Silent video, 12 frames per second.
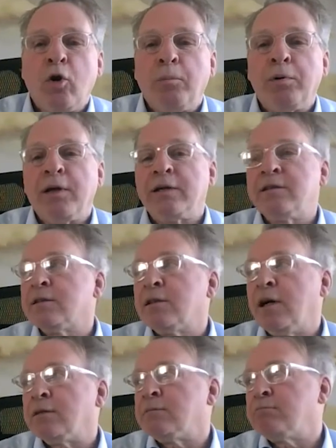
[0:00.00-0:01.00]
complexes
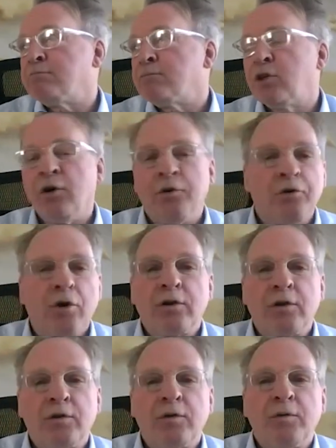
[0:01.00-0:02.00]
can't
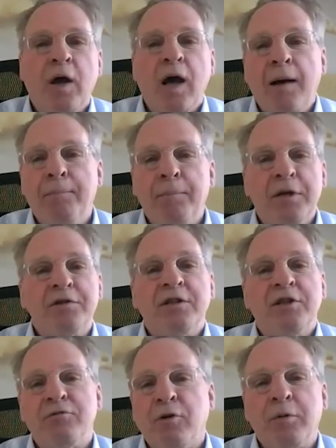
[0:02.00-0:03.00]
conduct uh,
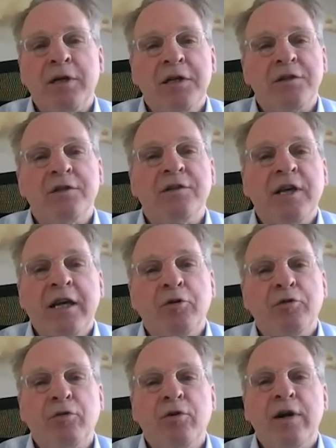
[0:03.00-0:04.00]
business from kitchen
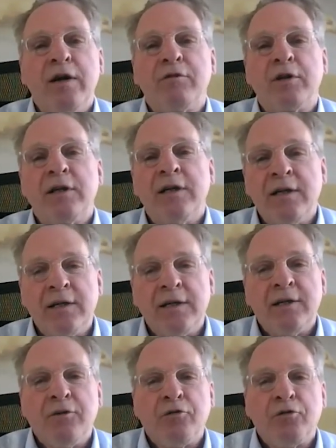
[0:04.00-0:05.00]
tables forever.
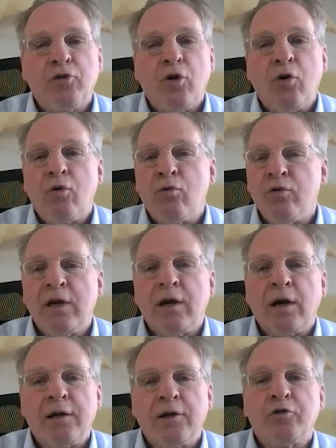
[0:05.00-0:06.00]
So
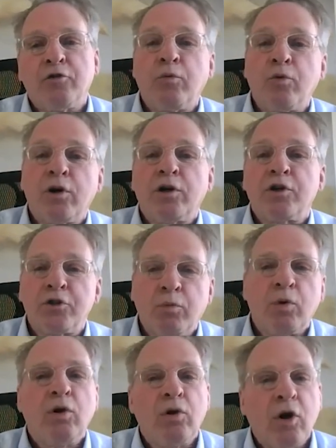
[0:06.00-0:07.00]
regardless, workers
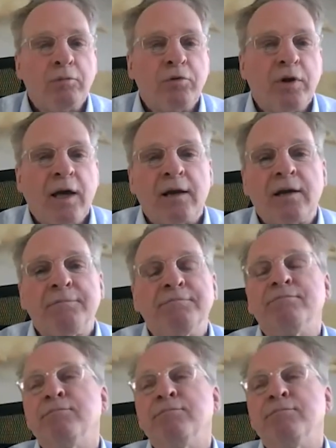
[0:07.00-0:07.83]
will come together,